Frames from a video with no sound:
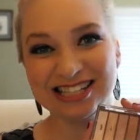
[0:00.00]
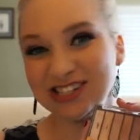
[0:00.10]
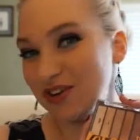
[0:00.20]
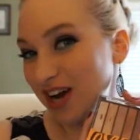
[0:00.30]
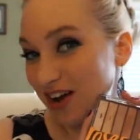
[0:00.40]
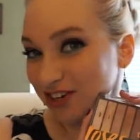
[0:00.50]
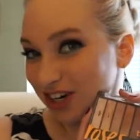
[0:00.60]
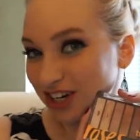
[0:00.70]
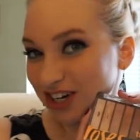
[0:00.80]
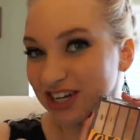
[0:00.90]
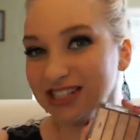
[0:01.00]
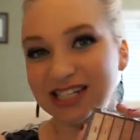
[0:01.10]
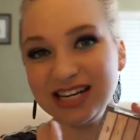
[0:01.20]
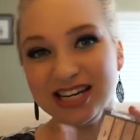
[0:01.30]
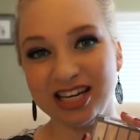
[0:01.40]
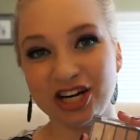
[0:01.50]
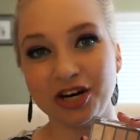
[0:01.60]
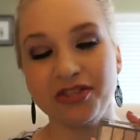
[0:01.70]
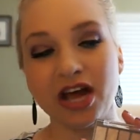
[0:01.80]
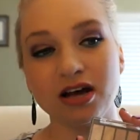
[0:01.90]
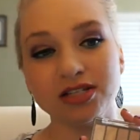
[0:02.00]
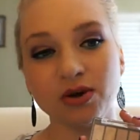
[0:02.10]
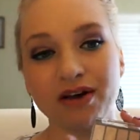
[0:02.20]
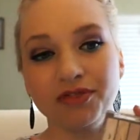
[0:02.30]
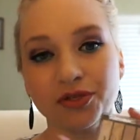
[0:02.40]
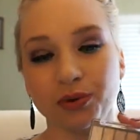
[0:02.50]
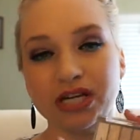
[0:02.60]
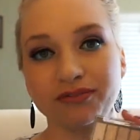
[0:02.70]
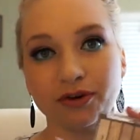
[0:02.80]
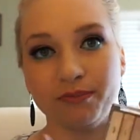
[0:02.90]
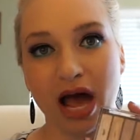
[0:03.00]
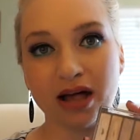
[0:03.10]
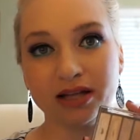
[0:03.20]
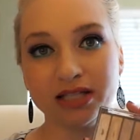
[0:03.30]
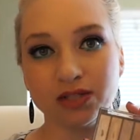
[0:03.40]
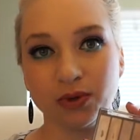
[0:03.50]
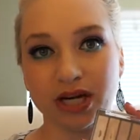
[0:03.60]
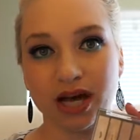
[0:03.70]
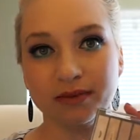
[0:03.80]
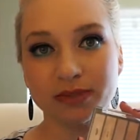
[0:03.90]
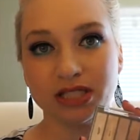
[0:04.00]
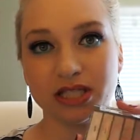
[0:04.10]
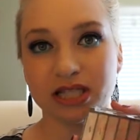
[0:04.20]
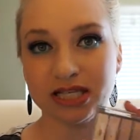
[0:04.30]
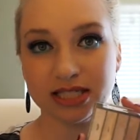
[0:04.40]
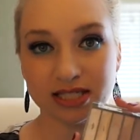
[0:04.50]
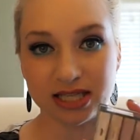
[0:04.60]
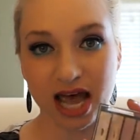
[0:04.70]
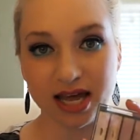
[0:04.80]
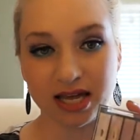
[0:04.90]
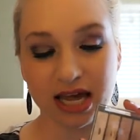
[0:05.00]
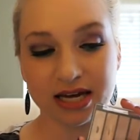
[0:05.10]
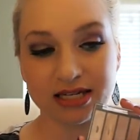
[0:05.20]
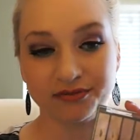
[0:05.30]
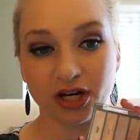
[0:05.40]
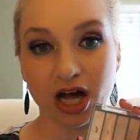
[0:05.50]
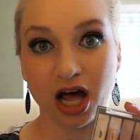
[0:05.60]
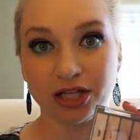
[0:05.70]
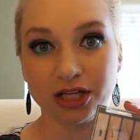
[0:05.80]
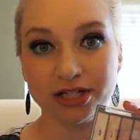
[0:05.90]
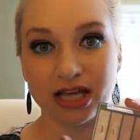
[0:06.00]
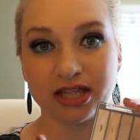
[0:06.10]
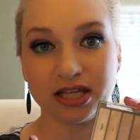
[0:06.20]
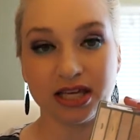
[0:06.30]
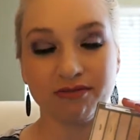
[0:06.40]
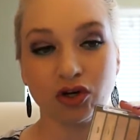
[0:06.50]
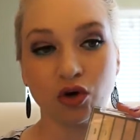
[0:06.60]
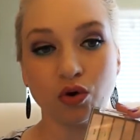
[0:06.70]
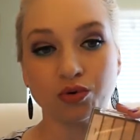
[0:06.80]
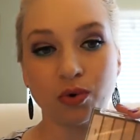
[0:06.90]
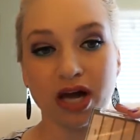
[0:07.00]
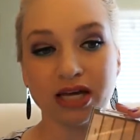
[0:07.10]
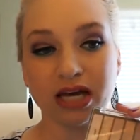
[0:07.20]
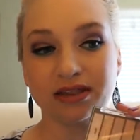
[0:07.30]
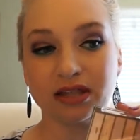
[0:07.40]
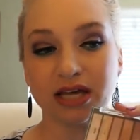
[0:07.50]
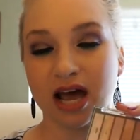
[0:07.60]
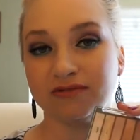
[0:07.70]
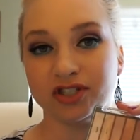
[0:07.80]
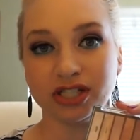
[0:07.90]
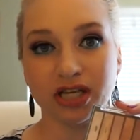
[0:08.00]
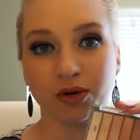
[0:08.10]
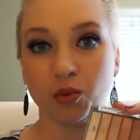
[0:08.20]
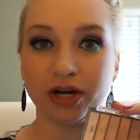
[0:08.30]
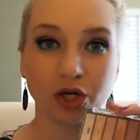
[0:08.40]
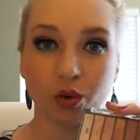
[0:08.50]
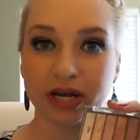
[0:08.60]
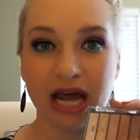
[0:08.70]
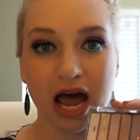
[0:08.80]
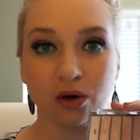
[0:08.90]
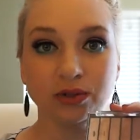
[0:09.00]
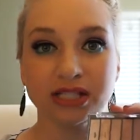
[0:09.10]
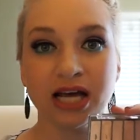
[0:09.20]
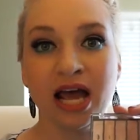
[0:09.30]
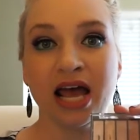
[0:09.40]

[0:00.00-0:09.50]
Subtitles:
So CoverGirl did it here. They also have 3 different palettes when it comes to this set in different colors. I think they have a gold one, and then they have just like one going out.